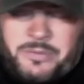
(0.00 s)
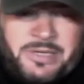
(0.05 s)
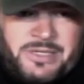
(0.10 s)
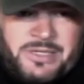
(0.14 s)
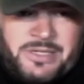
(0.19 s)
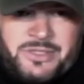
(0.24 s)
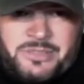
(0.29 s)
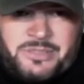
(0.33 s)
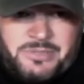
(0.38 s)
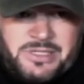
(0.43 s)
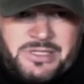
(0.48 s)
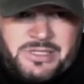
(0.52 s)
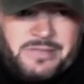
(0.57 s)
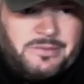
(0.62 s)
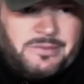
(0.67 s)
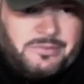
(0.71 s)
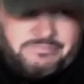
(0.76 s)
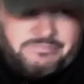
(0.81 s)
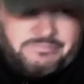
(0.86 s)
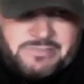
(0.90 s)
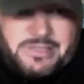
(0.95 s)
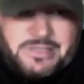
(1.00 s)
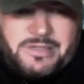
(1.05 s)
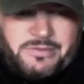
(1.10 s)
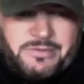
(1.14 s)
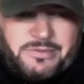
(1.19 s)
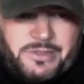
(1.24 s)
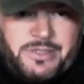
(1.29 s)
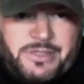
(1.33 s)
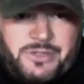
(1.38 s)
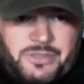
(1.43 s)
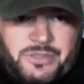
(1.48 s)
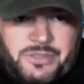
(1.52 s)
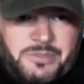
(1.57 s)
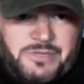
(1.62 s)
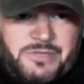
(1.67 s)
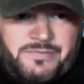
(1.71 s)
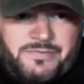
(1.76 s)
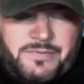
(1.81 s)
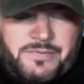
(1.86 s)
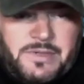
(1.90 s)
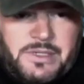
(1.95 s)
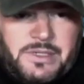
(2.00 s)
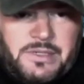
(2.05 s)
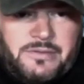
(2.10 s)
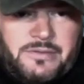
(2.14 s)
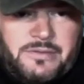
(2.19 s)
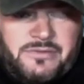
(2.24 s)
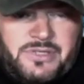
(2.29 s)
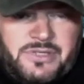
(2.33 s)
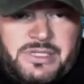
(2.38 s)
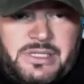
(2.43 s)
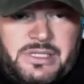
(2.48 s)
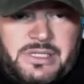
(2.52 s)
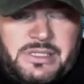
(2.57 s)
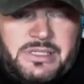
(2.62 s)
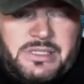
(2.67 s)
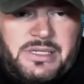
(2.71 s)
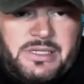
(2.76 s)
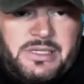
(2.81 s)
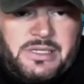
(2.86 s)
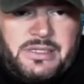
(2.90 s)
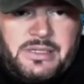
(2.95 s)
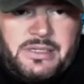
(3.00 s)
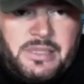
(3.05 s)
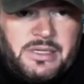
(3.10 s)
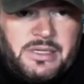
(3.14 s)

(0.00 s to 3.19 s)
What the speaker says: bank should be able, everything should be facilitated.